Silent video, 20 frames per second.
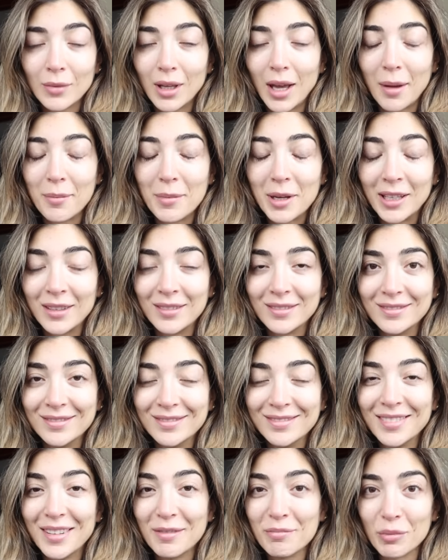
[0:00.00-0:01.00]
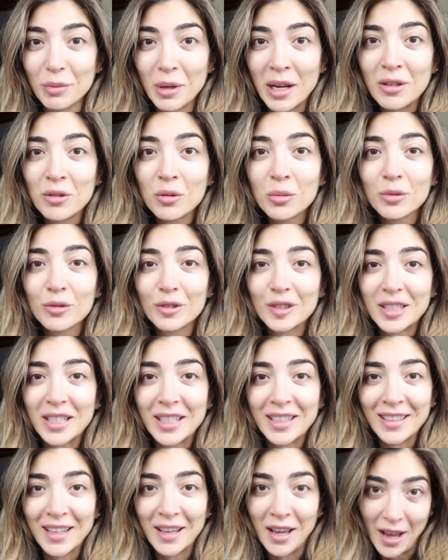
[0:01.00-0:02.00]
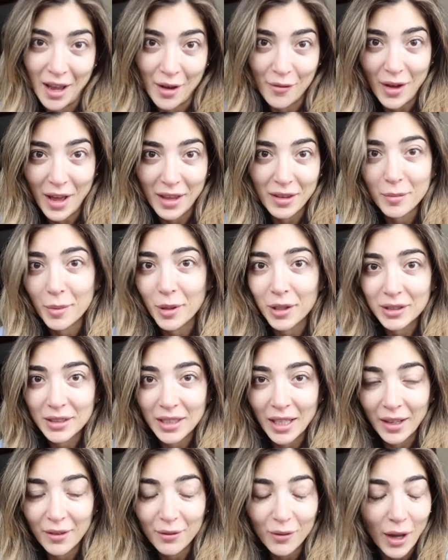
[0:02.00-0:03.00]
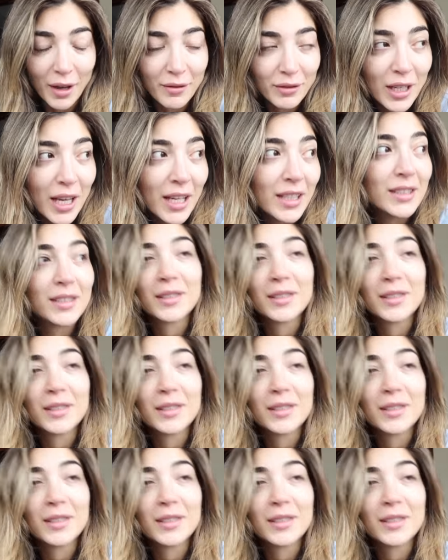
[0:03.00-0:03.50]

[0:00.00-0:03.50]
I mean, my normal routine that I have had the past like 5 days.